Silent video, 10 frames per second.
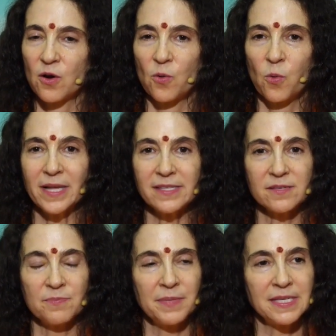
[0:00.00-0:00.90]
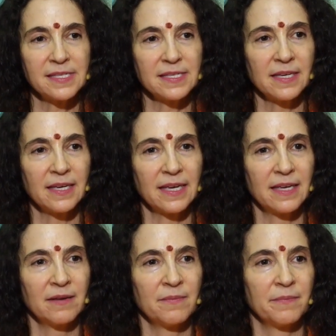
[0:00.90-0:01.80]
What's missing
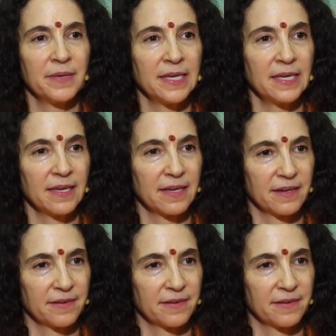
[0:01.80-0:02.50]
in me?